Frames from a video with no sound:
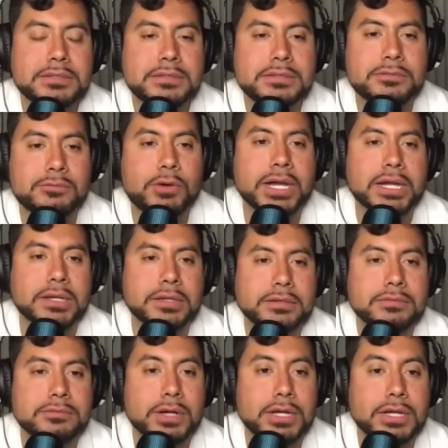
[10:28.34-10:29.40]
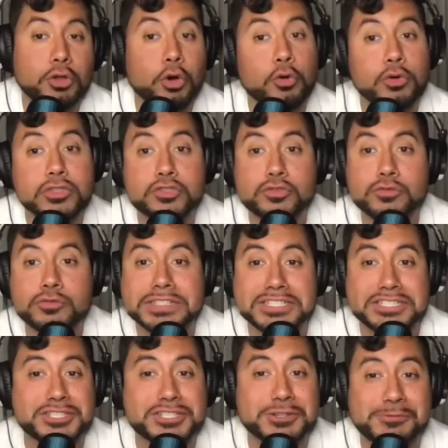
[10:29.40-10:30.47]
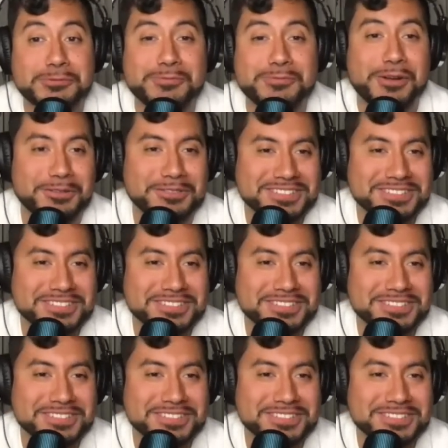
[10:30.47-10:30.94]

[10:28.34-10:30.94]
Right. Right. No, it's true. It's true, bro.